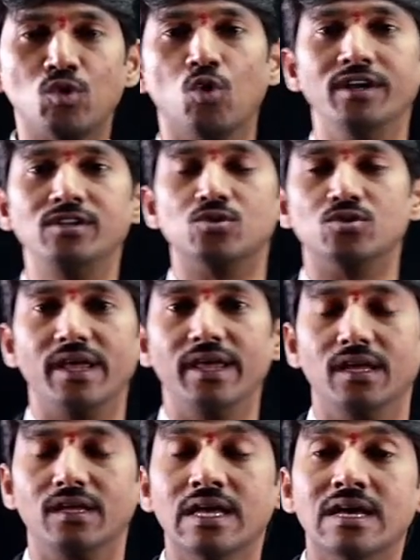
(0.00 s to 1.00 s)
going to
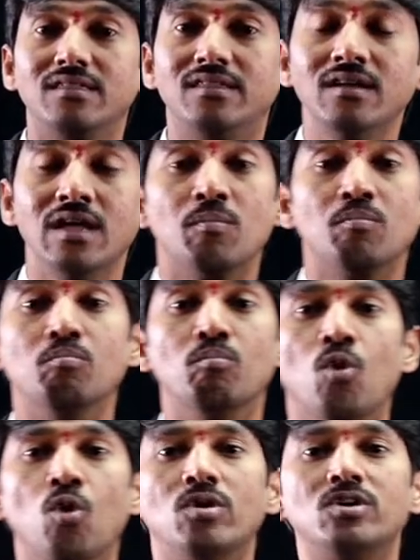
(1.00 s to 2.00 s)
take the
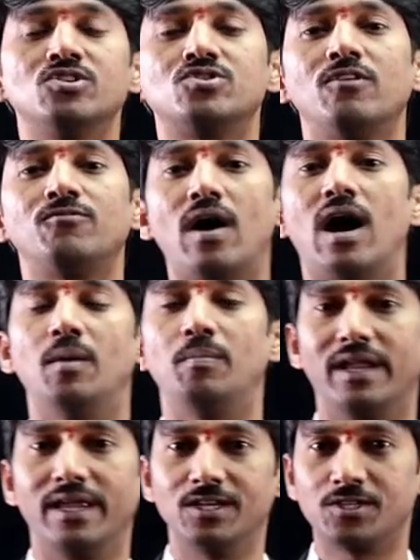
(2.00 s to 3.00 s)
modes of
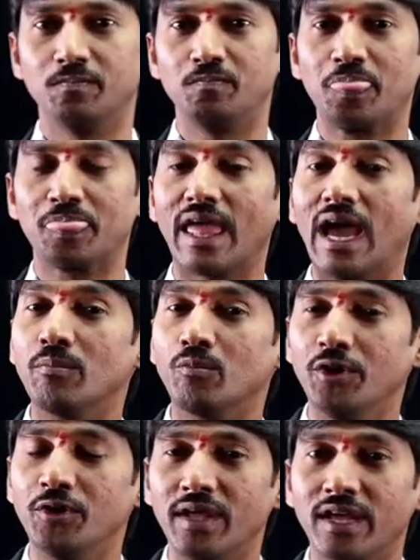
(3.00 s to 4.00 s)
operation.
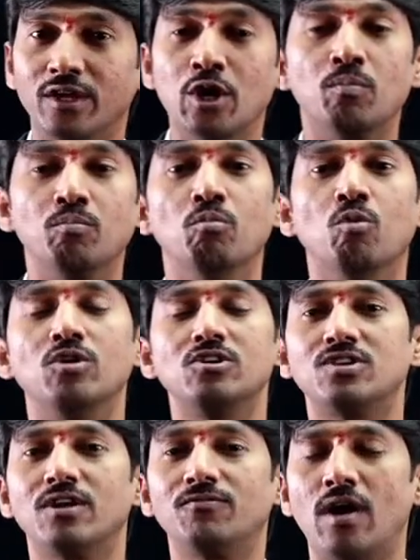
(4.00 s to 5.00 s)

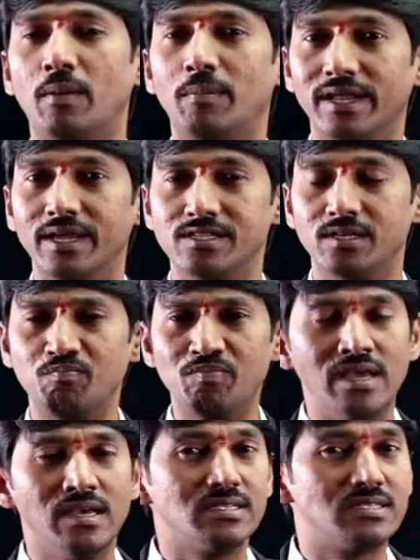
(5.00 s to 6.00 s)

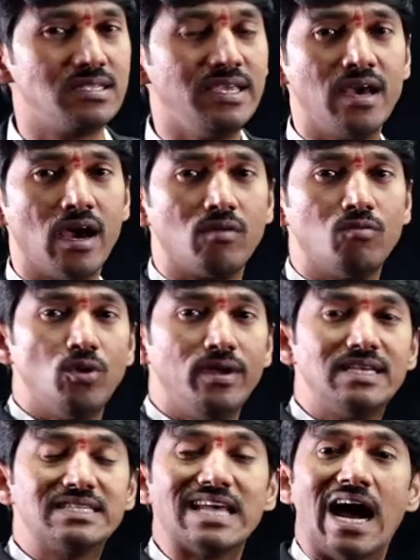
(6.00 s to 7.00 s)
CRO
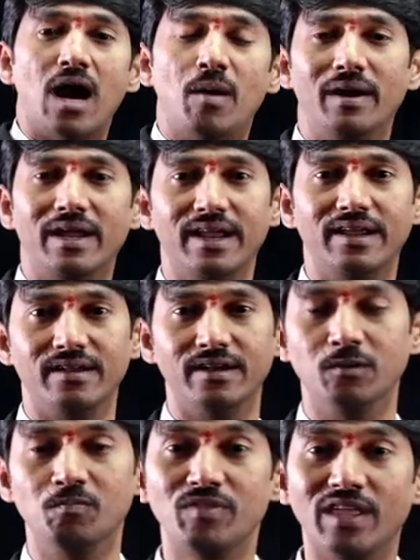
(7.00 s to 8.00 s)
is
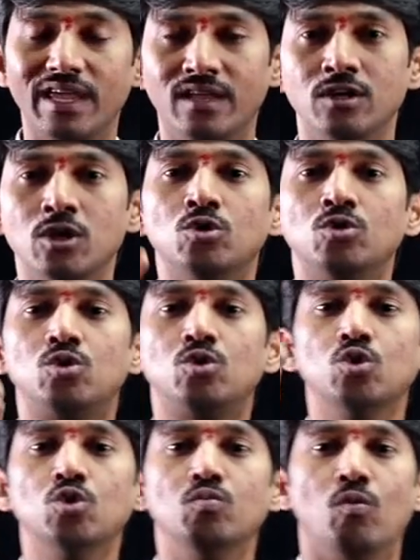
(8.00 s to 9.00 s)
operated in
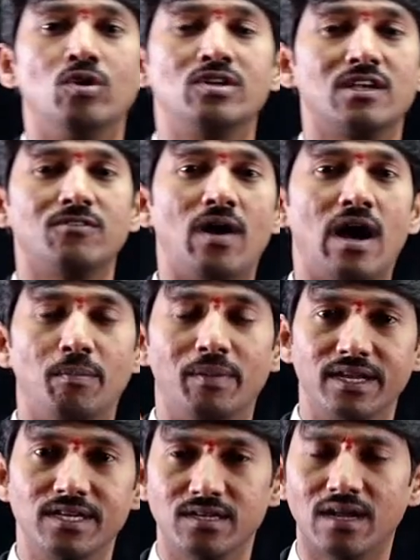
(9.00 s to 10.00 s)
two modes of
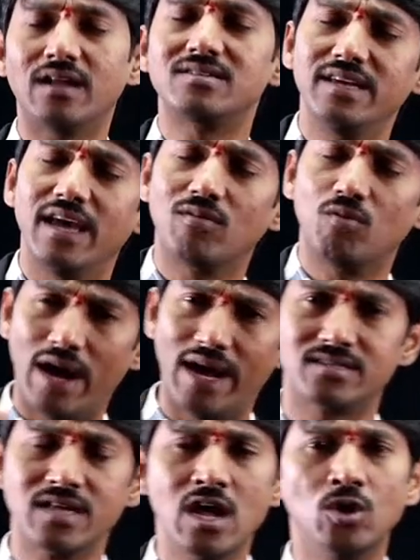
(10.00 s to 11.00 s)
operation, or CRO
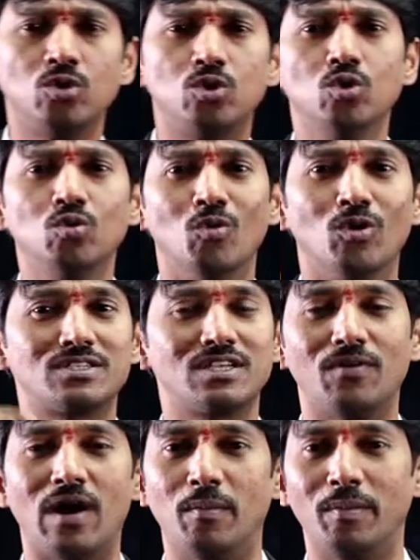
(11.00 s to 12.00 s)
has two modes
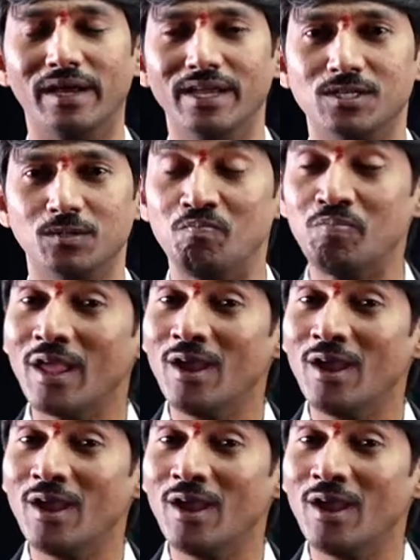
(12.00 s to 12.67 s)
of operation.